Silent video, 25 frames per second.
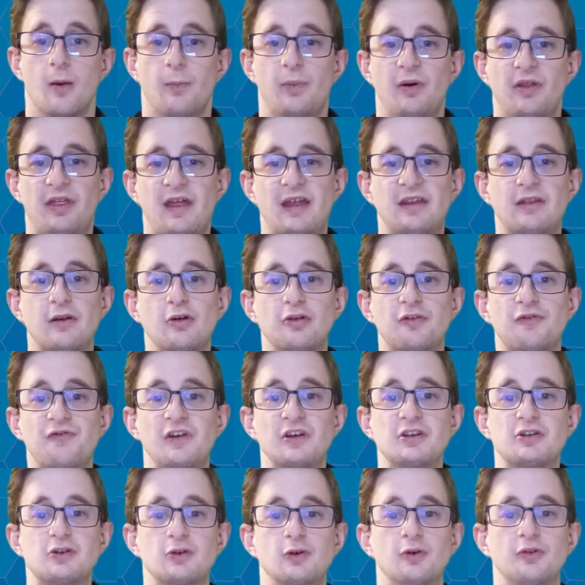but then those
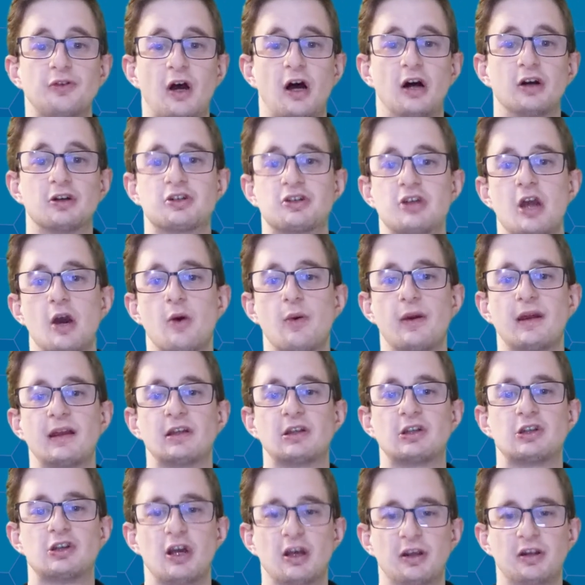visuals are
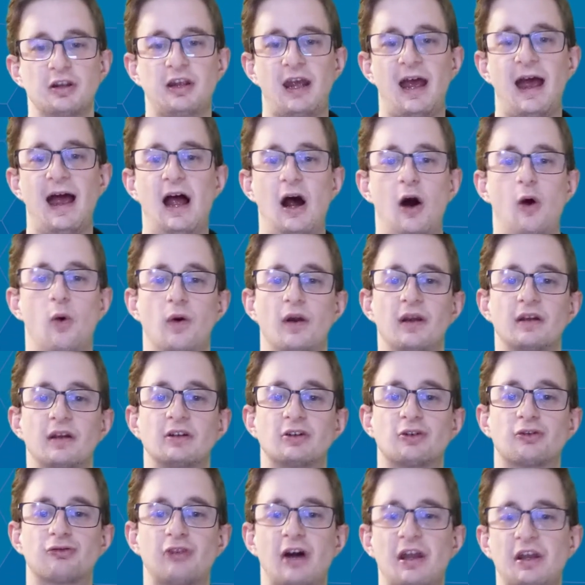showing just how
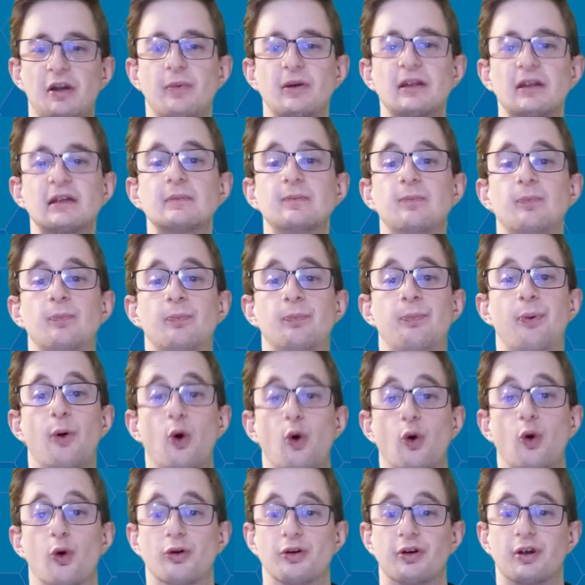incredibly
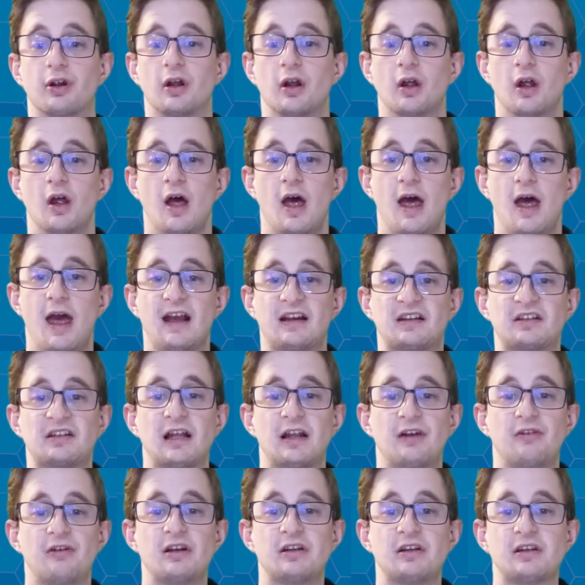bored
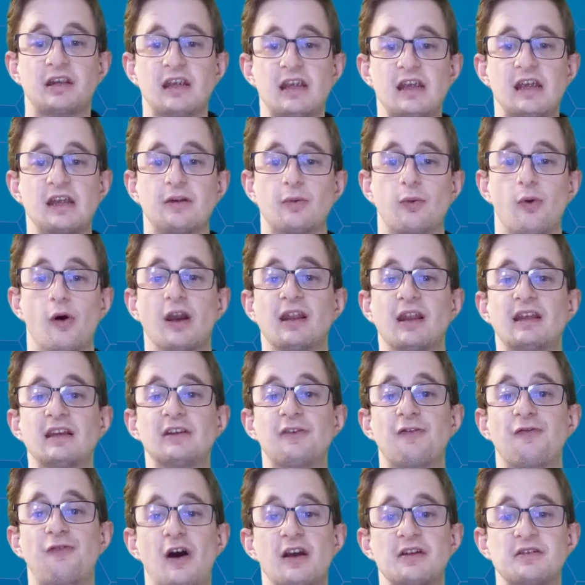Accelerator is while
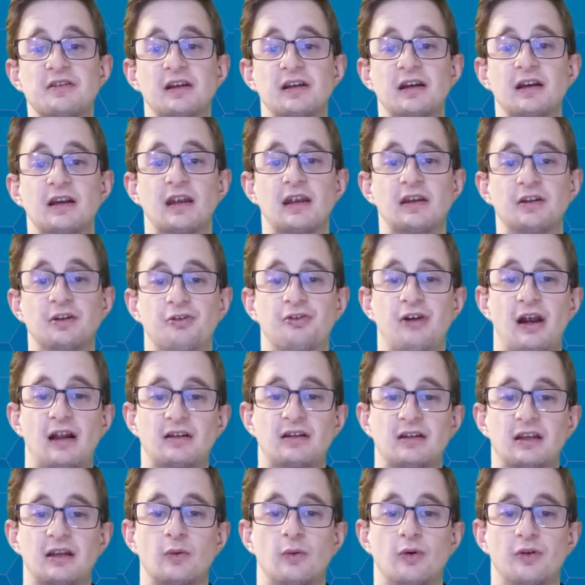he's fighting and
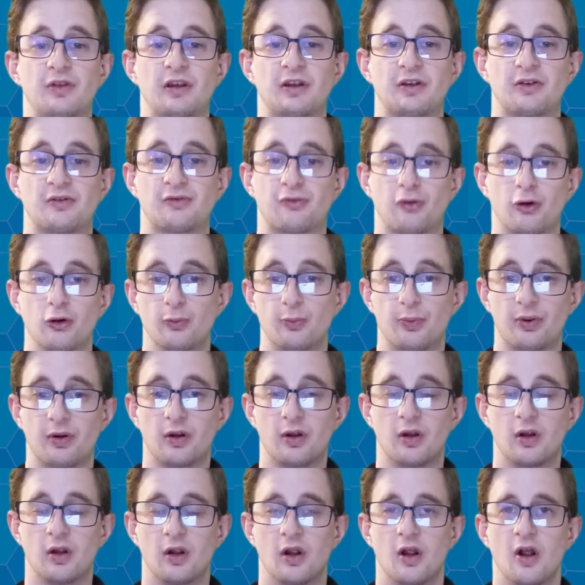interacting with this group,
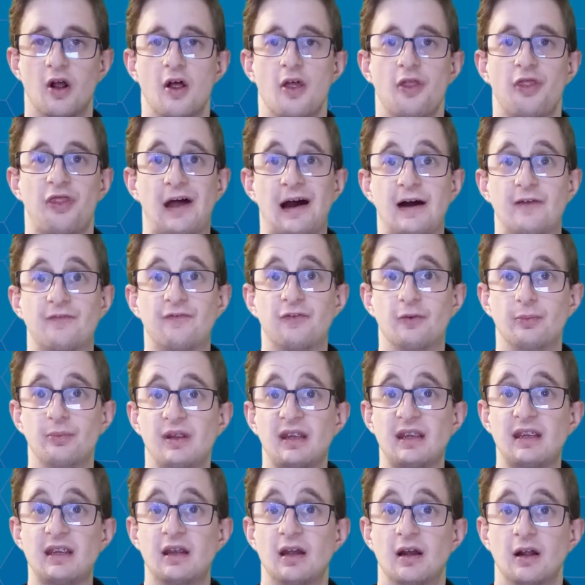that, for
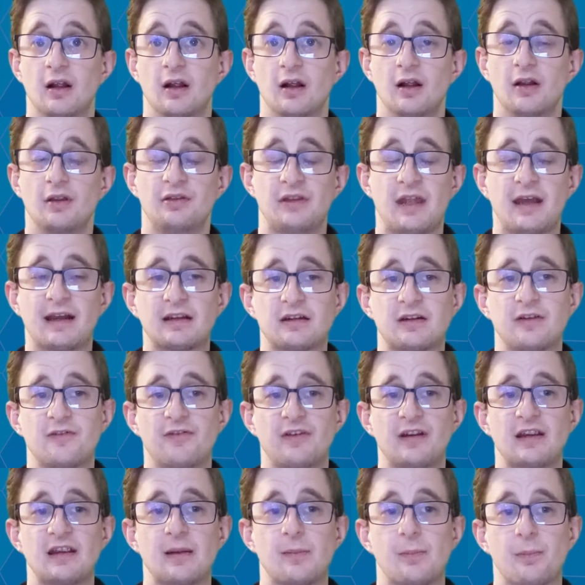me,
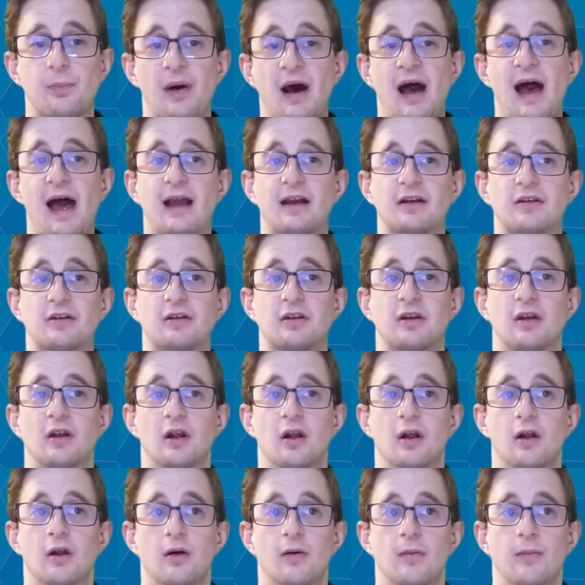negatively impacts
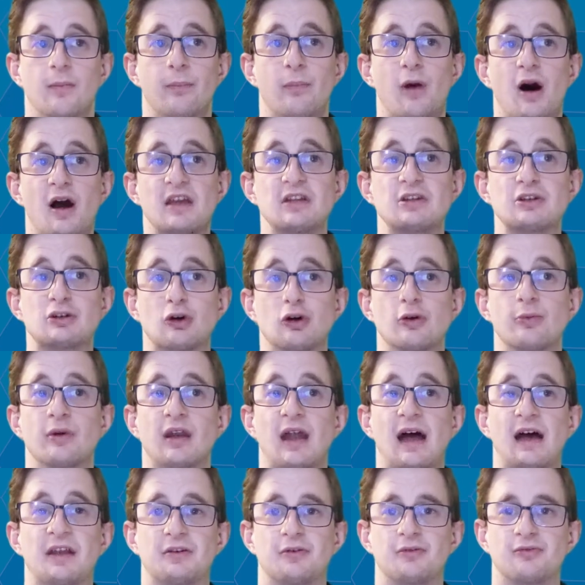my
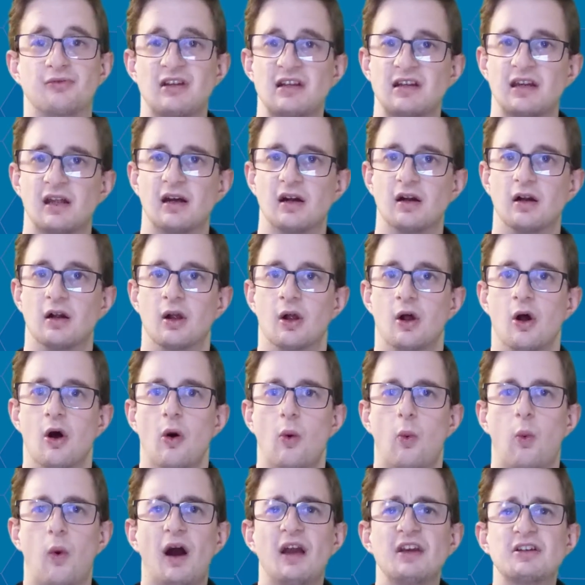enjoyment as a reader.
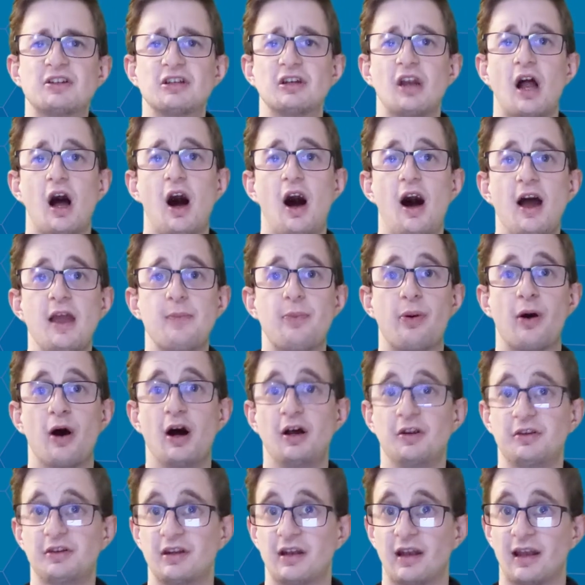Why should I
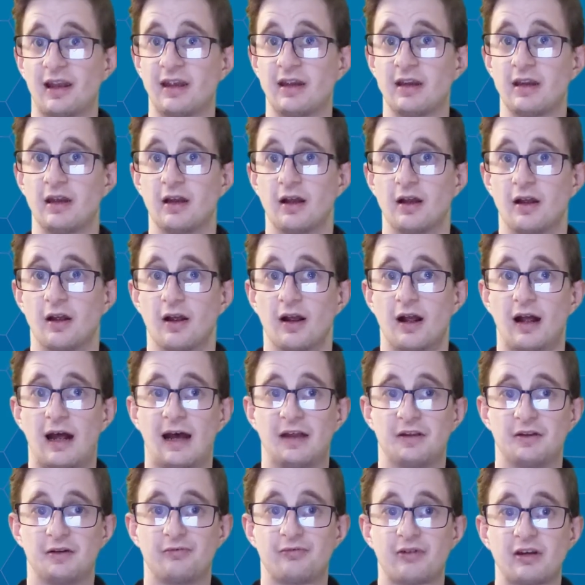personally,
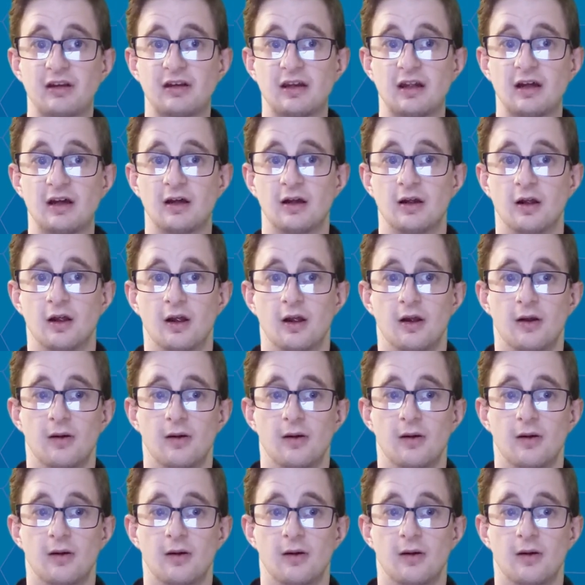as a reader,